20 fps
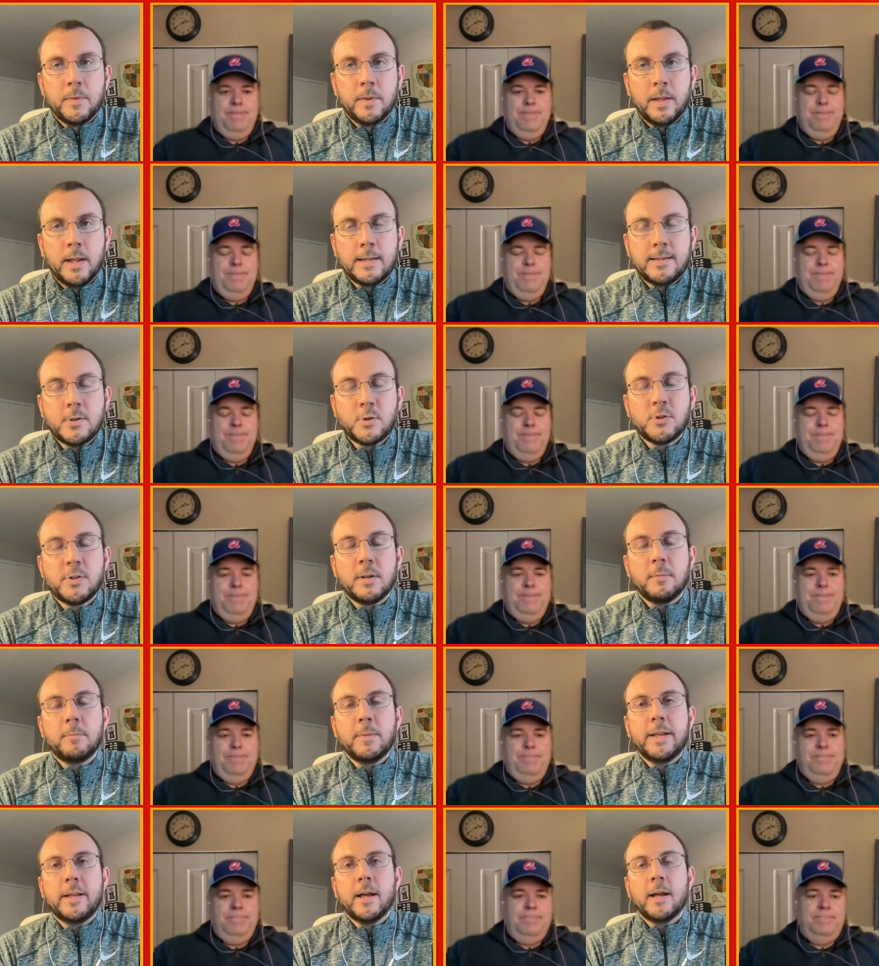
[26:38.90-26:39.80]
Speaker 1: It's
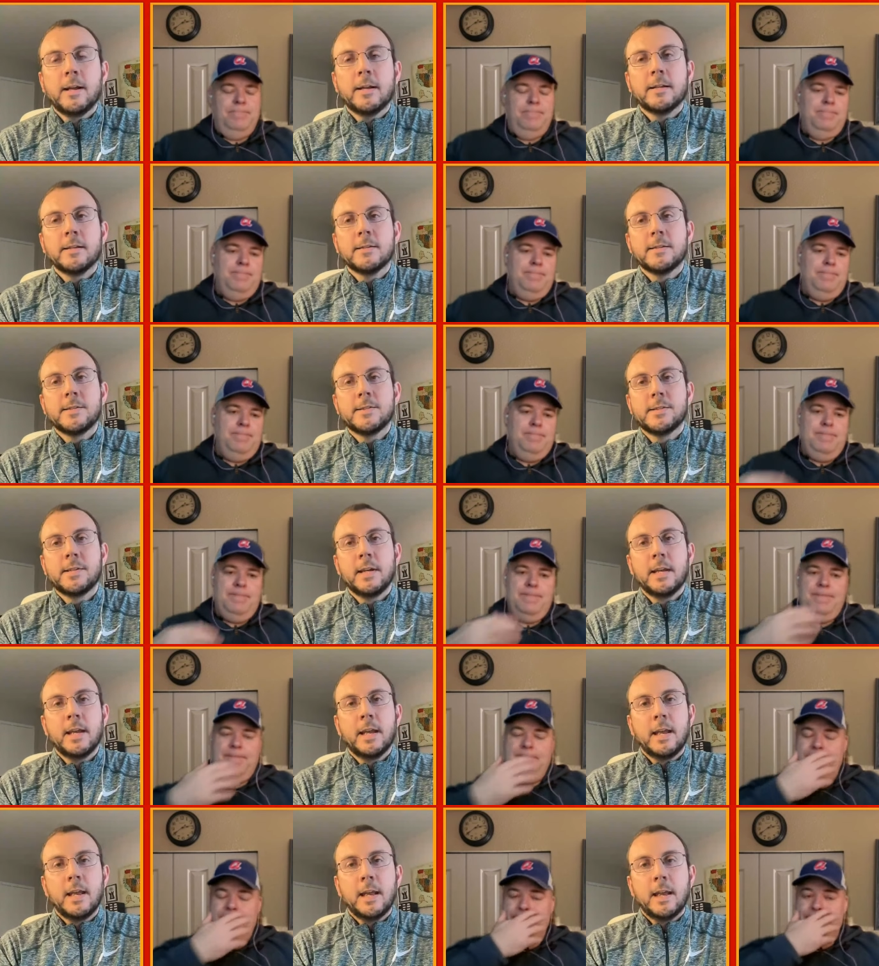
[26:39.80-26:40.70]
interesting because
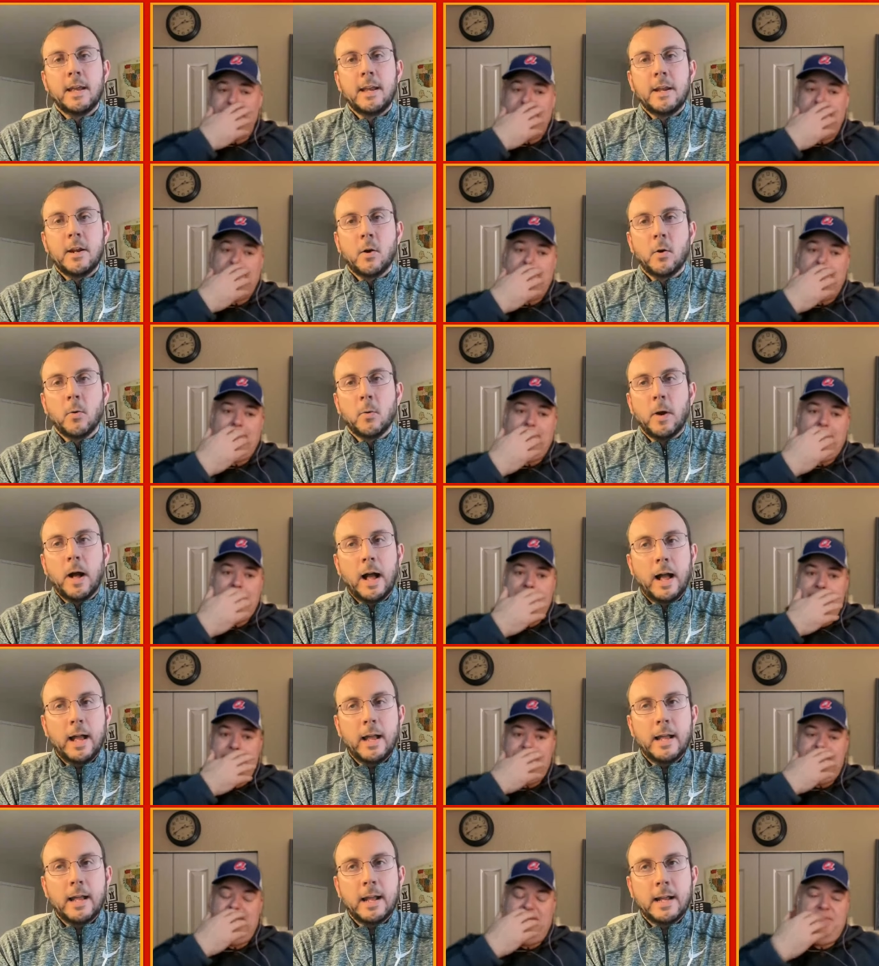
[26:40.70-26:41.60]
you know, uh,
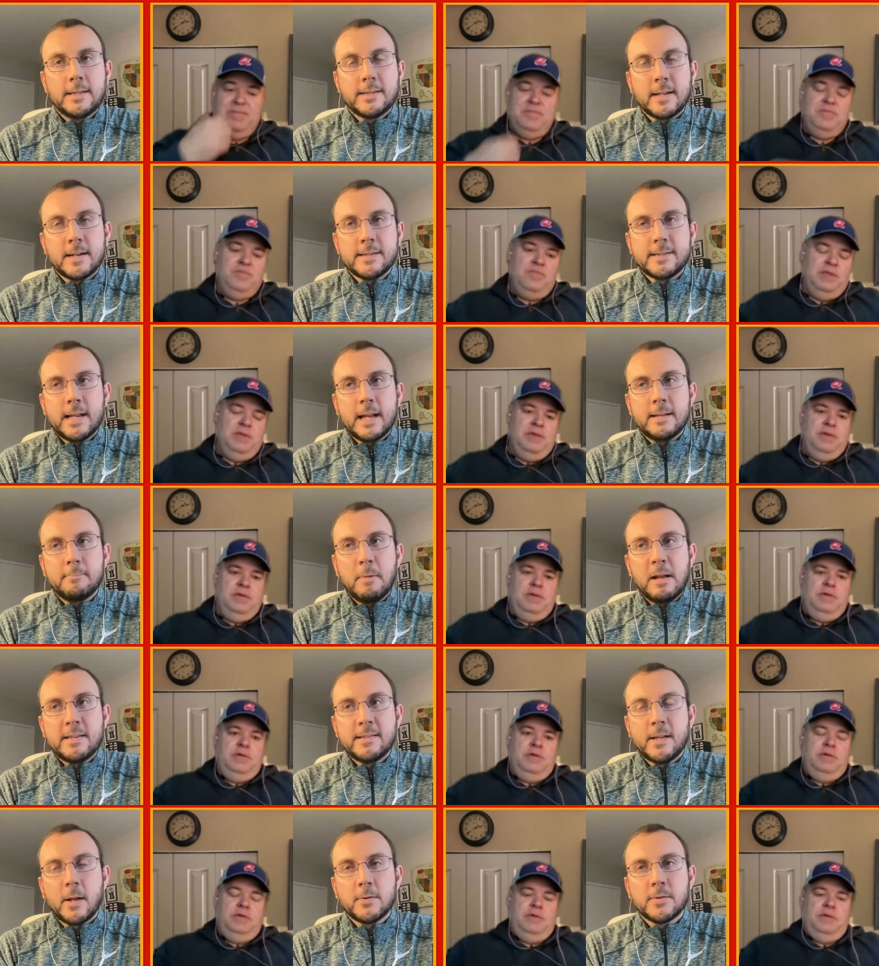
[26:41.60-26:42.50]
it's gonna say it
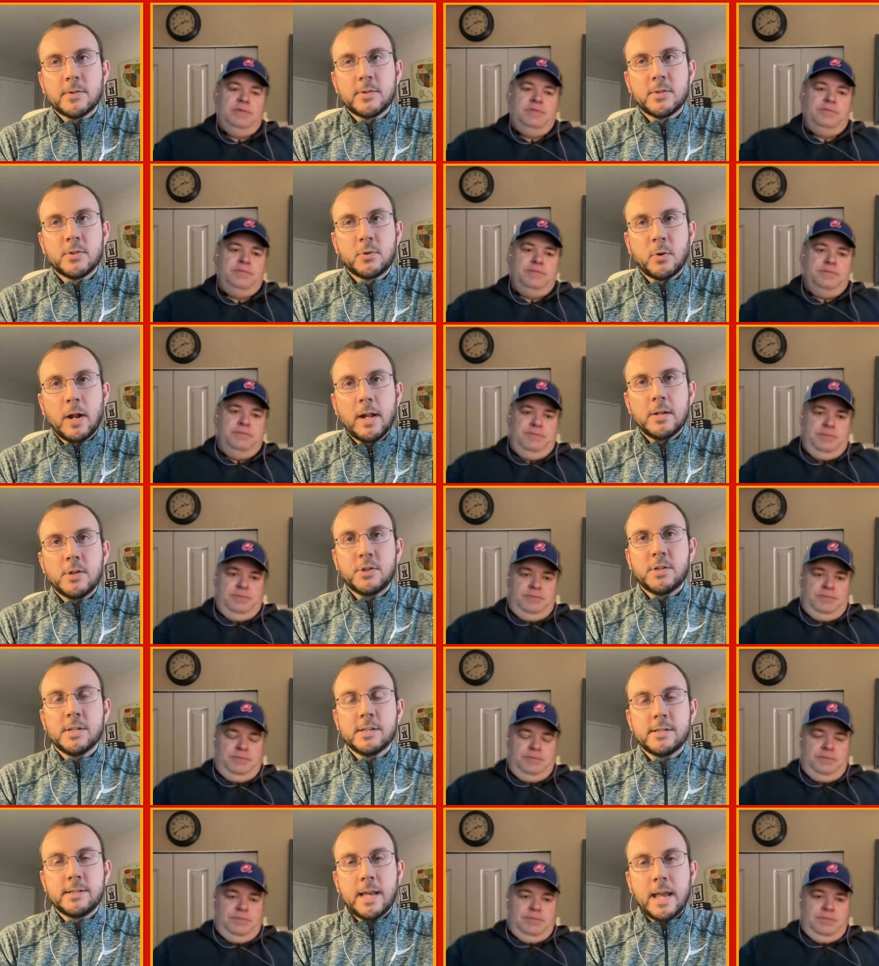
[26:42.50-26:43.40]
might sound strange
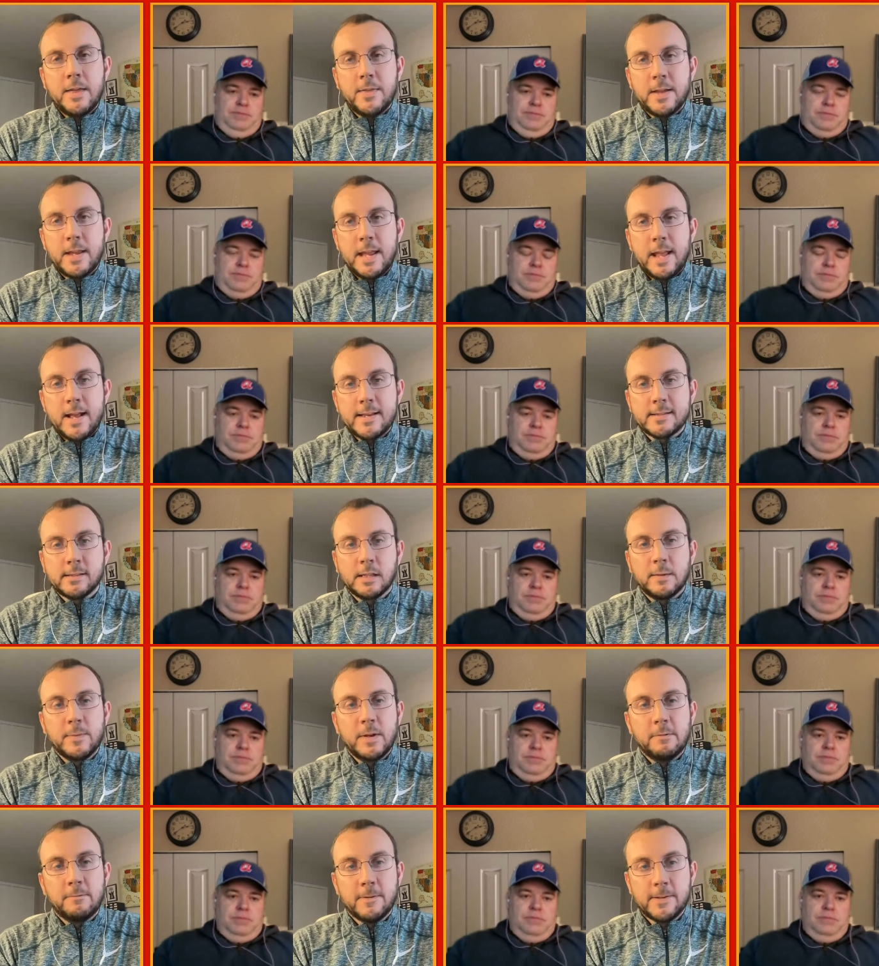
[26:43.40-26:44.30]
to say that he has
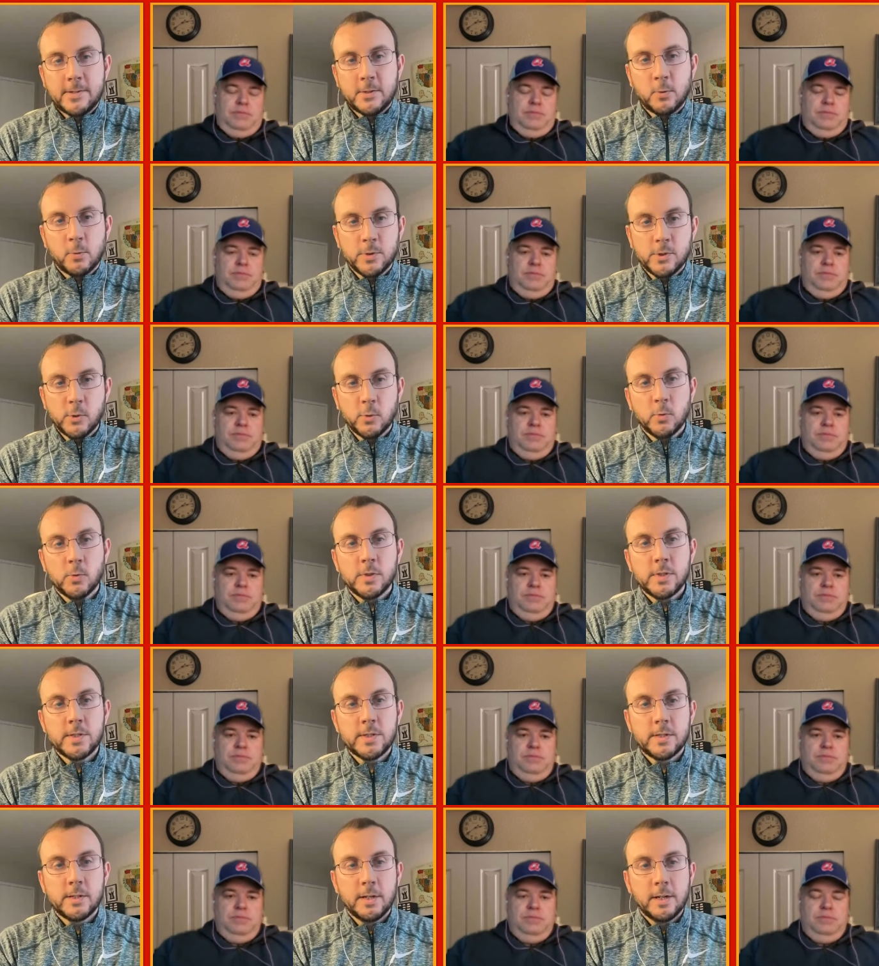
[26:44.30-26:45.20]
limited physical
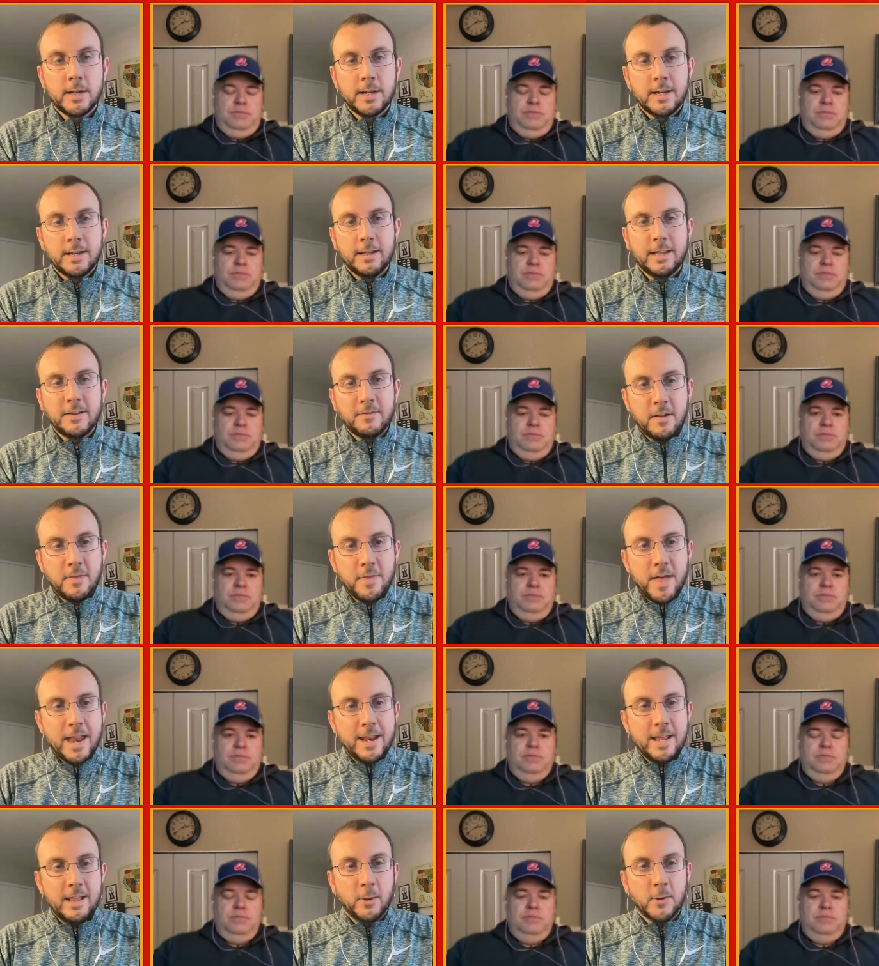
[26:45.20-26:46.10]
tools, given
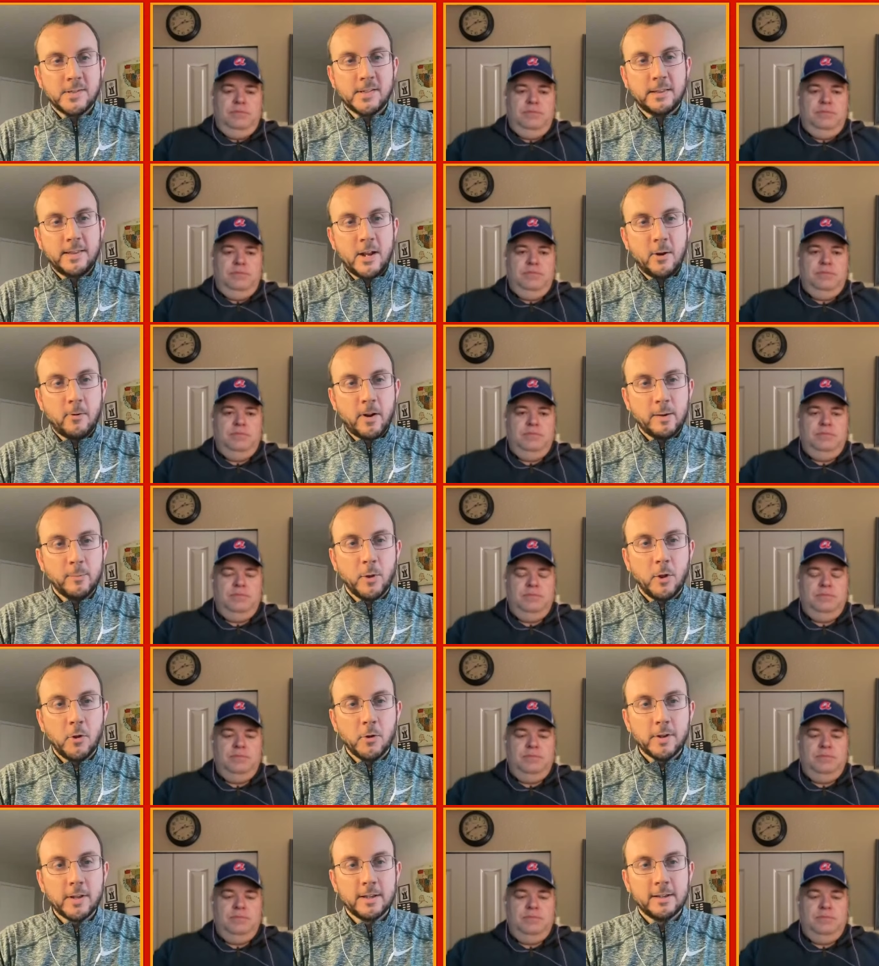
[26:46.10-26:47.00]
that he looks like the Incredible
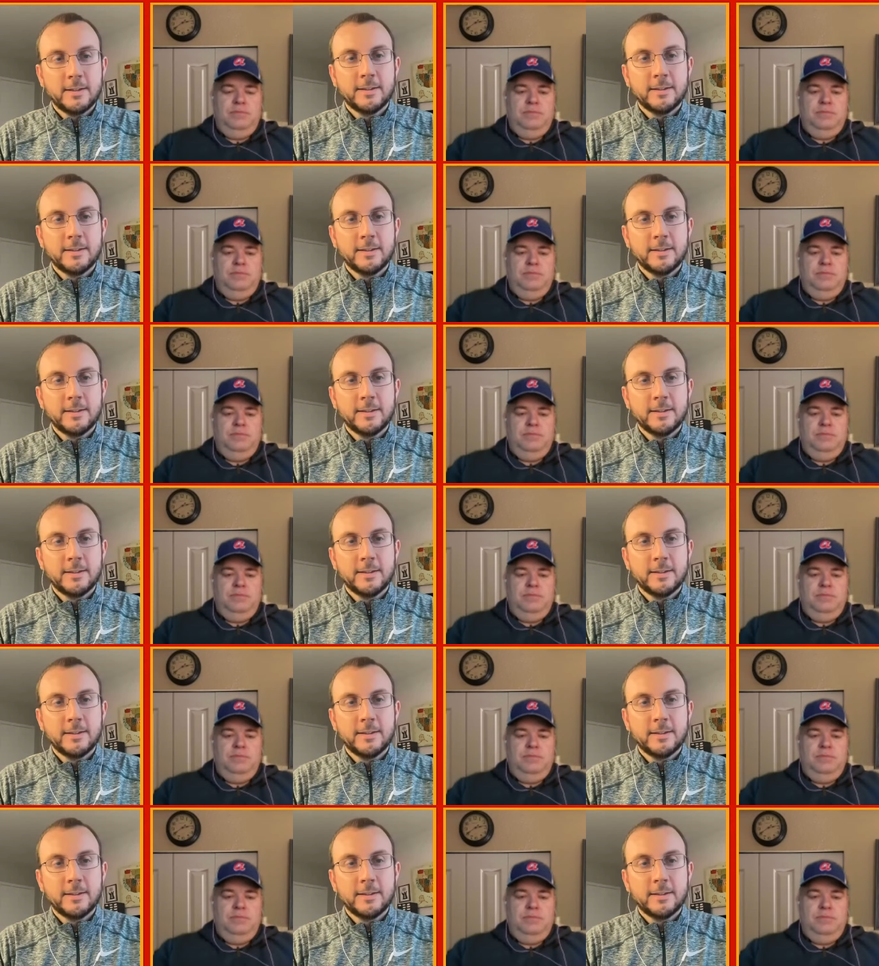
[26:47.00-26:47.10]
Hulk.